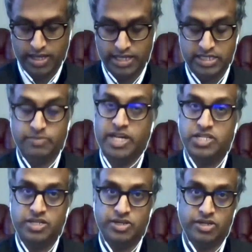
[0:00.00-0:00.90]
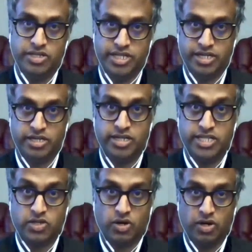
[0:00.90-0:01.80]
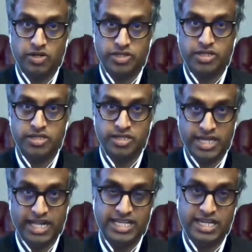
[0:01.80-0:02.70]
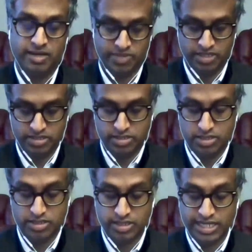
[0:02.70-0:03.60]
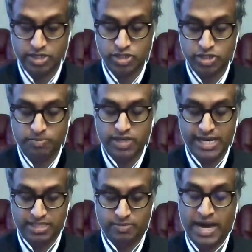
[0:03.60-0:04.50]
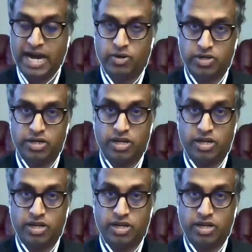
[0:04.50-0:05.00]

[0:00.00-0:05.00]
As I mentioned earlier, it's called The Dalai Lama, Leadership and the Power